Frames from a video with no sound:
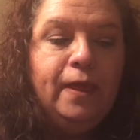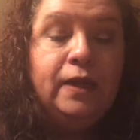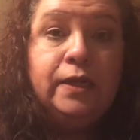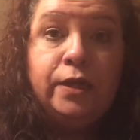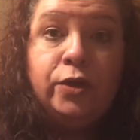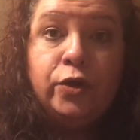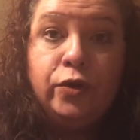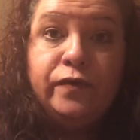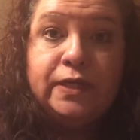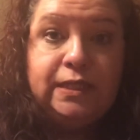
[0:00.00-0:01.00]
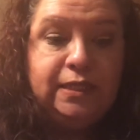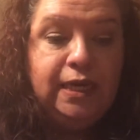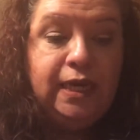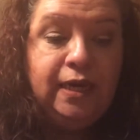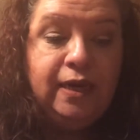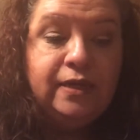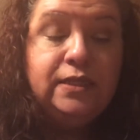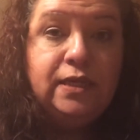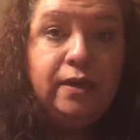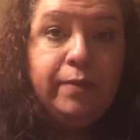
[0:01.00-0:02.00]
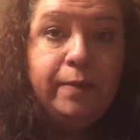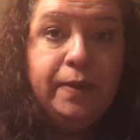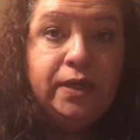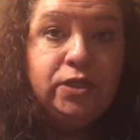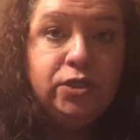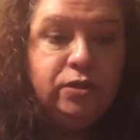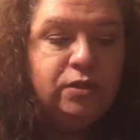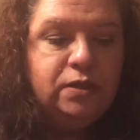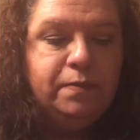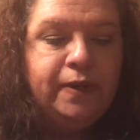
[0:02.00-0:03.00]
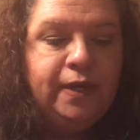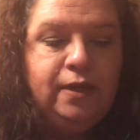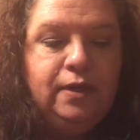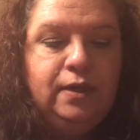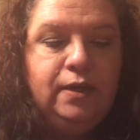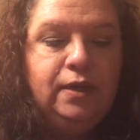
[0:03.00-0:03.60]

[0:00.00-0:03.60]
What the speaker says: a little nervous. He has seen my pictures, but